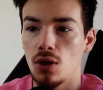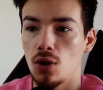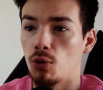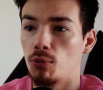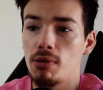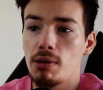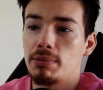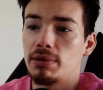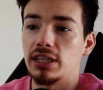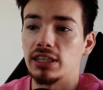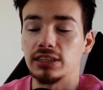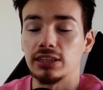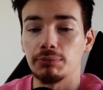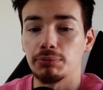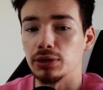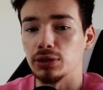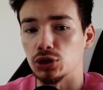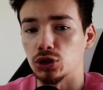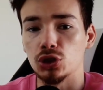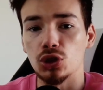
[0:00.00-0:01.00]
or maybe they
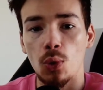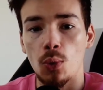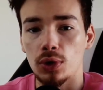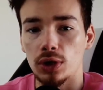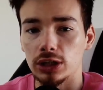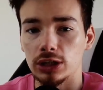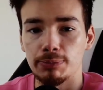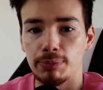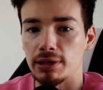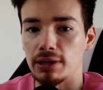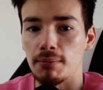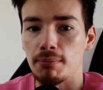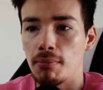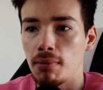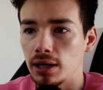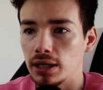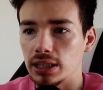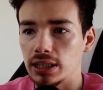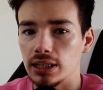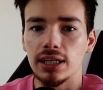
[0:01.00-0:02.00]
simply just don't want to spend the
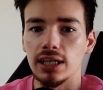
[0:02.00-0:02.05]
money